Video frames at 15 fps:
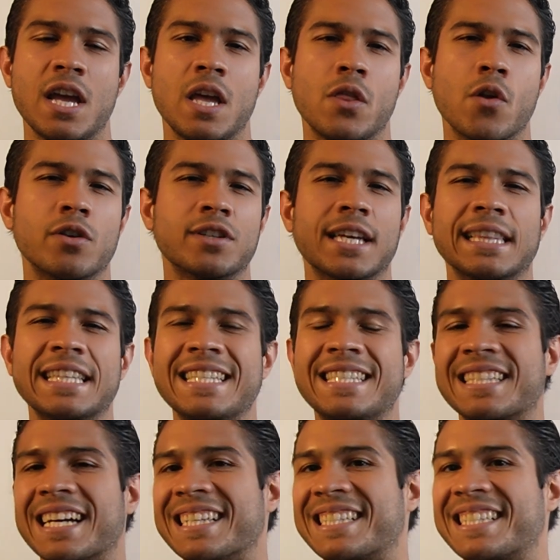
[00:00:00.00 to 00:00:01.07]
there is at
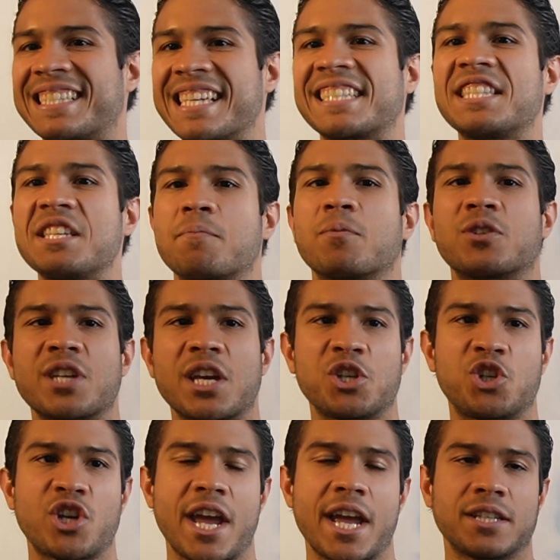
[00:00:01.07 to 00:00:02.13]
least a 60%
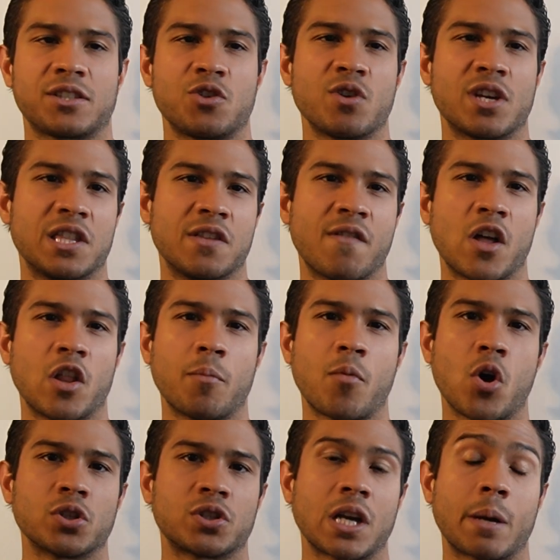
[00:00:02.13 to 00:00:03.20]
chance you can develop
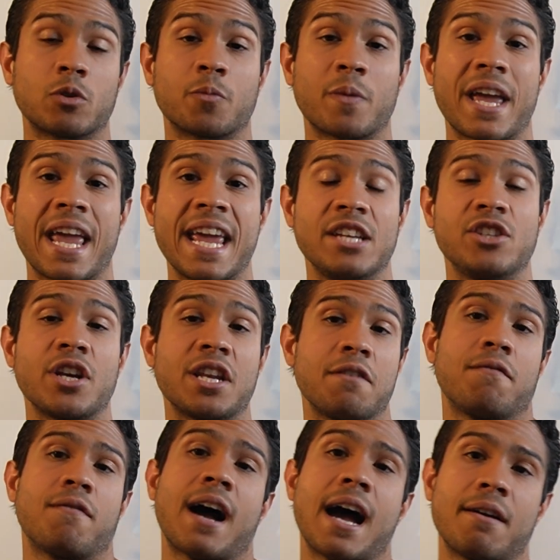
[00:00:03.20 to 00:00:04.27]
Alzheimer's by age
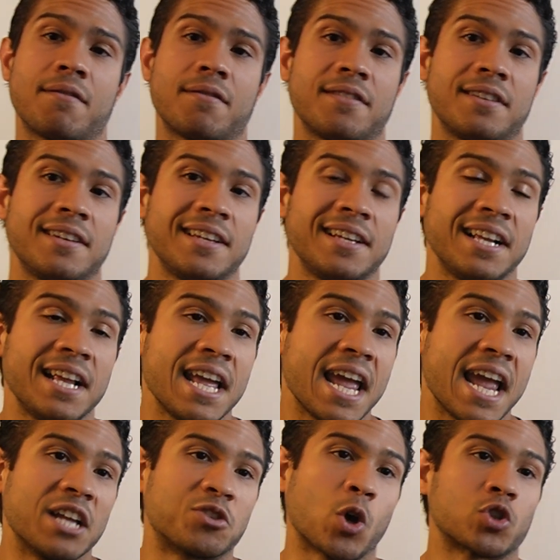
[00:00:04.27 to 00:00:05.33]
85.
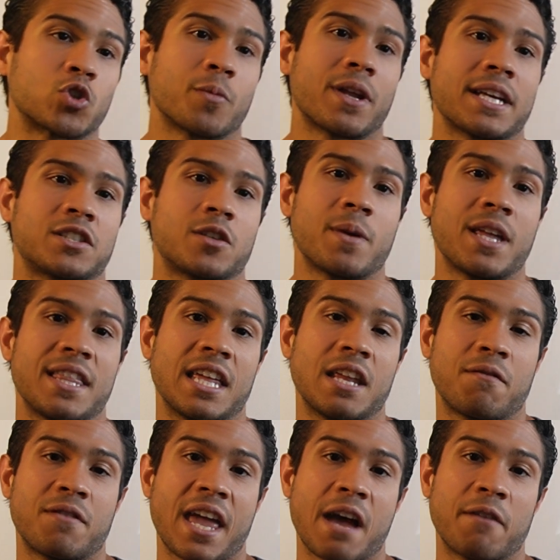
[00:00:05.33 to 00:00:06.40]
It's also been estimated that
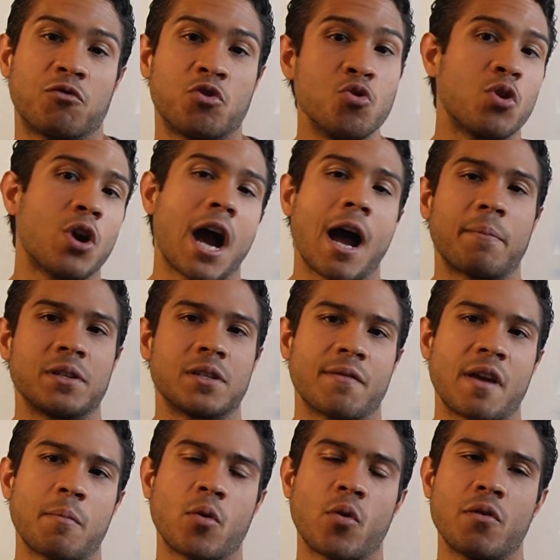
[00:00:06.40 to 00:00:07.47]
if you have two copies of
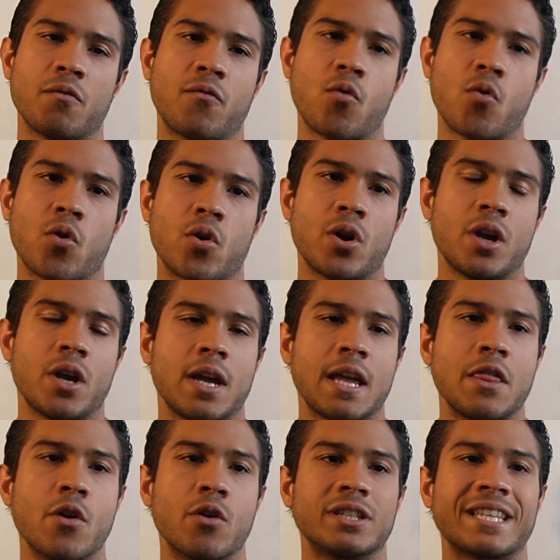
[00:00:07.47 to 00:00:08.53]
APOE4,
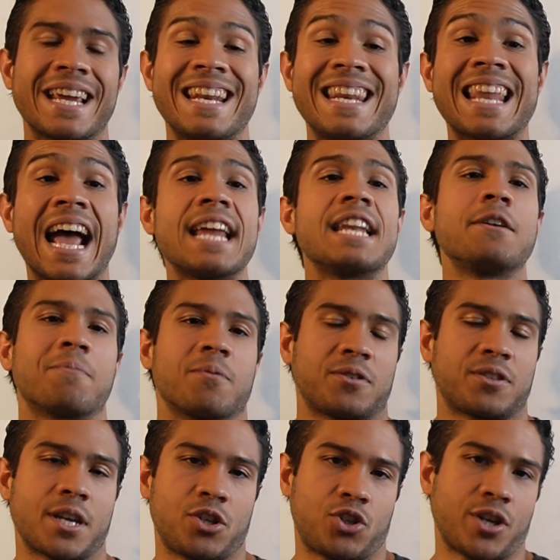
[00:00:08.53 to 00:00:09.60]
there is a
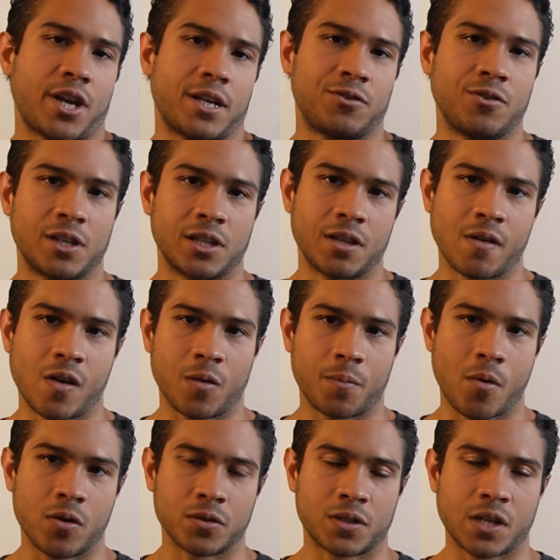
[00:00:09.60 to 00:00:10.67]
90% chance you can develop
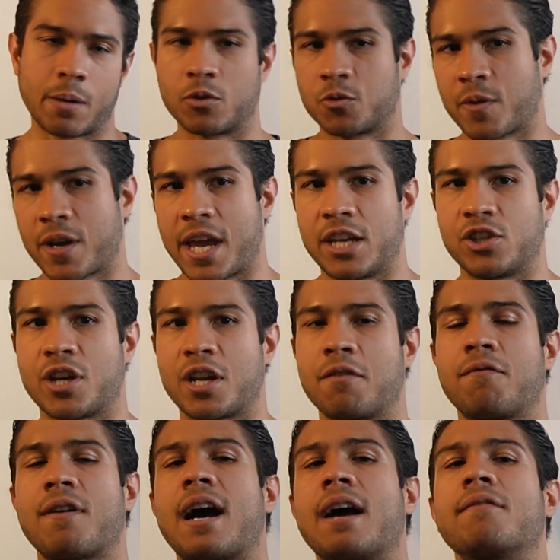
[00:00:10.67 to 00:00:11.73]
Alzheimer's by age
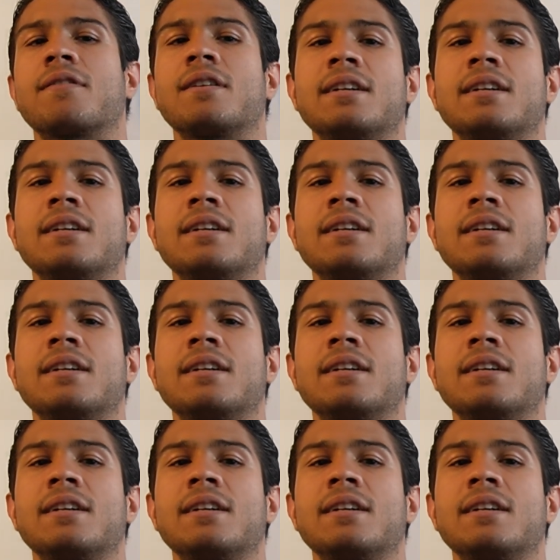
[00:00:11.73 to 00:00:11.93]
85.